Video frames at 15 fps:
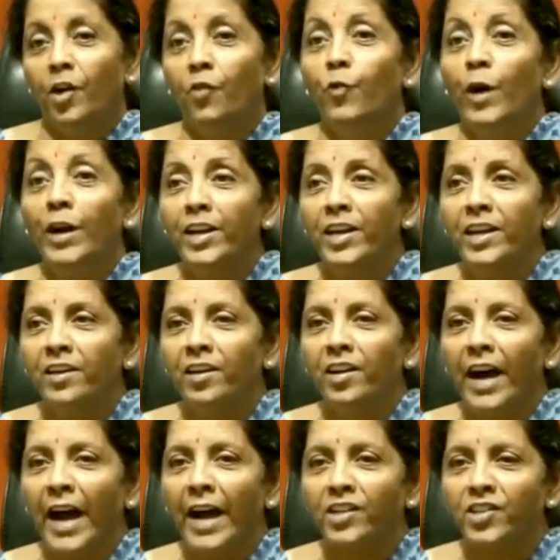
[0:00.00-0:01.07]
her worry,
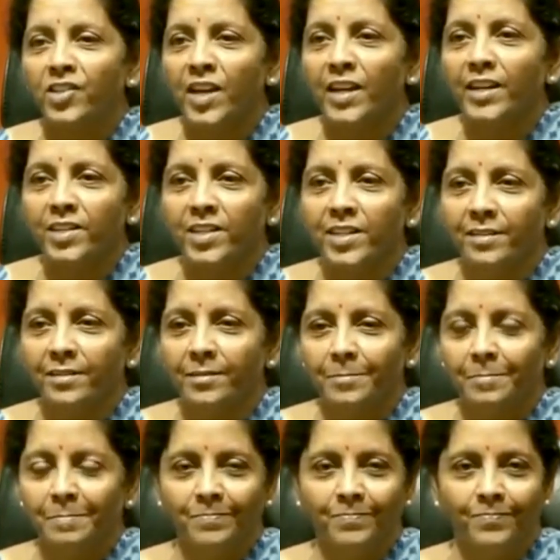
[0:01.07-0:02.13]
her anxiety